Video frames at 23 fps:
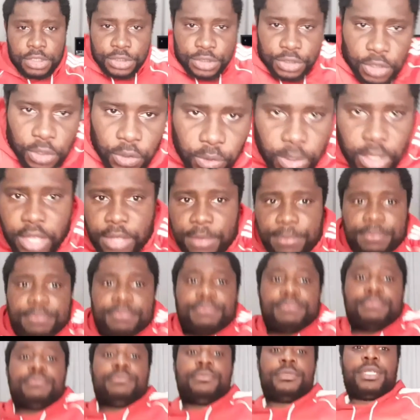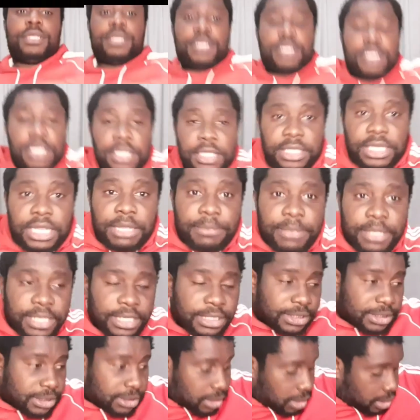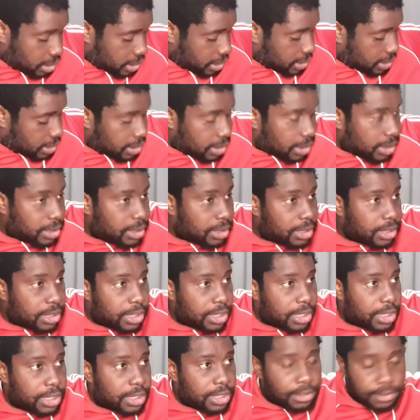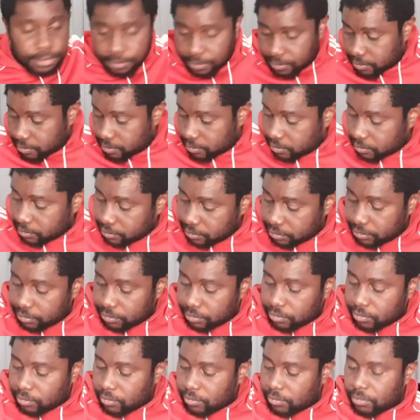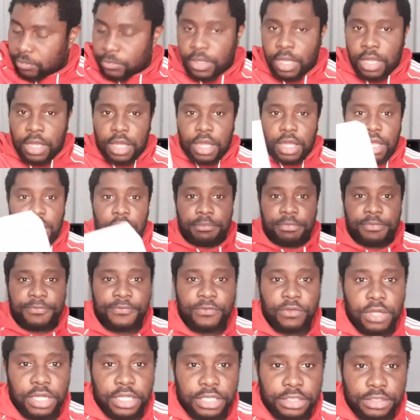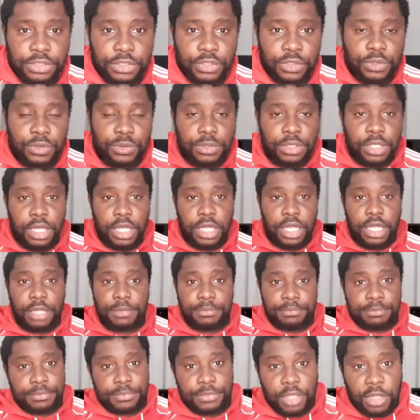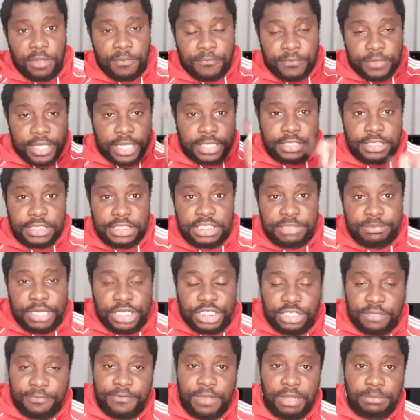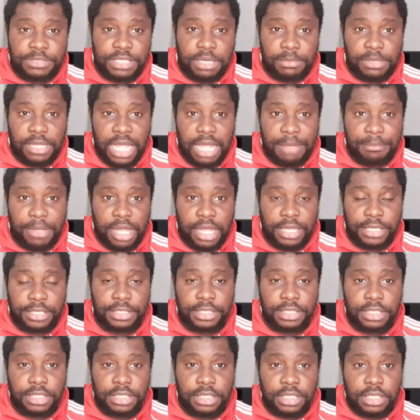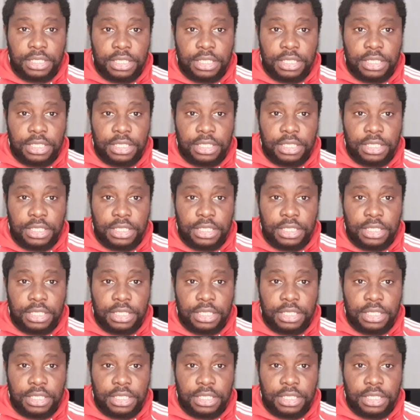So let me get started here. Before I do, don't forget to smash the thumbs up like button.